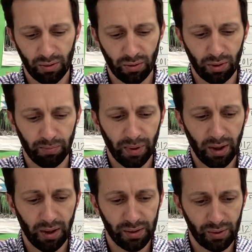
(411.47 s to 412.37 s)
or in
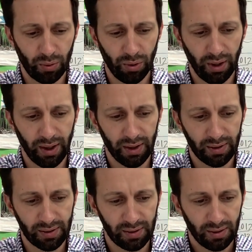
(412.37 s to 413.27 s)
ponds or
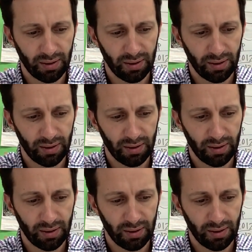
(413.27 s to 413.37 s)
lakes.